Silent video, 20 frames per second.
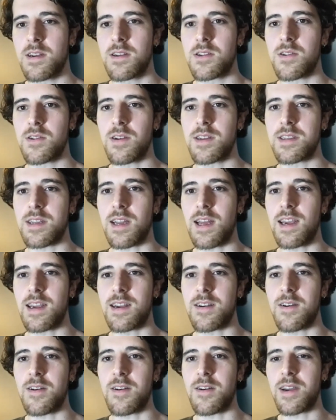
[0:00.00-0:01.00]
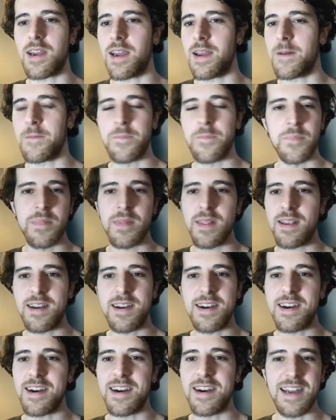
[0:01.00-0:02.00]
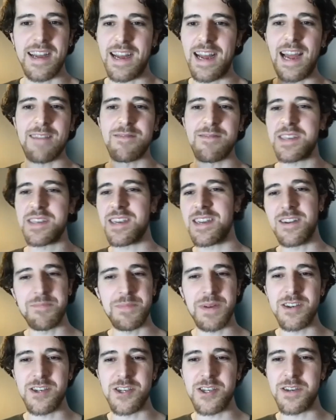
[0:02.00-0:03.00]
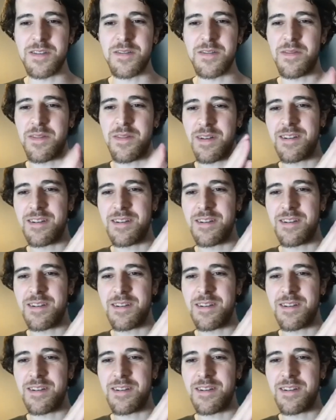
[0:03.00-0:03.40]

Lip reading: So it's like, okay, I've seen a bunch of